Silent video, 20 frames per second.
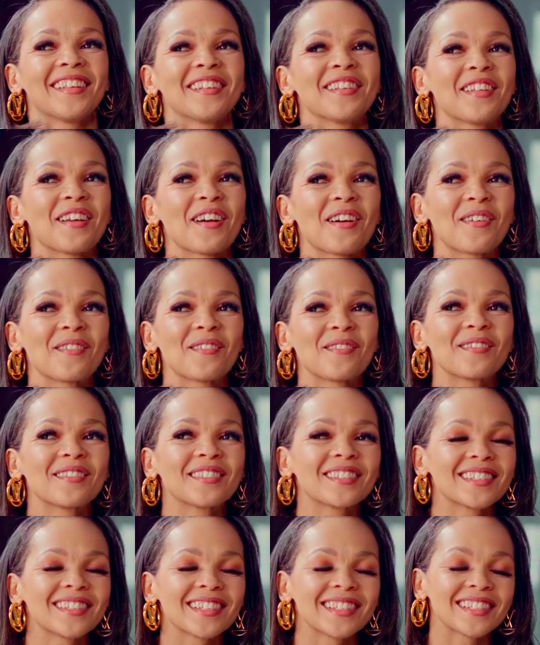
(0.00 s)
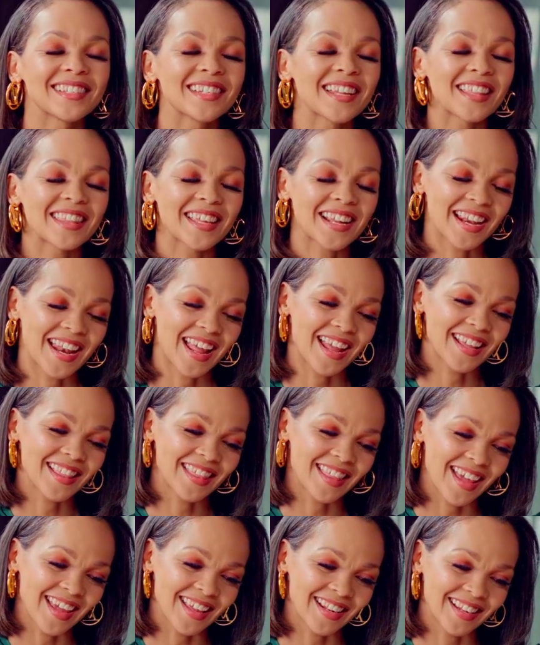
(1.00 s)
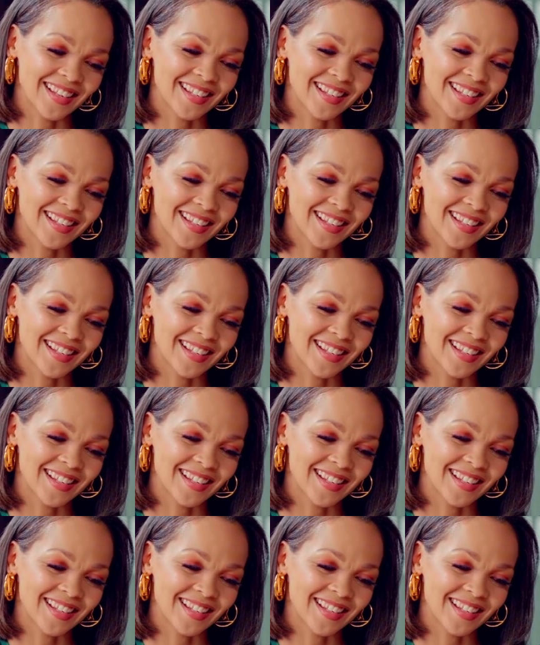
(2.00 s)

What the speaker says: No, it's nothing like that.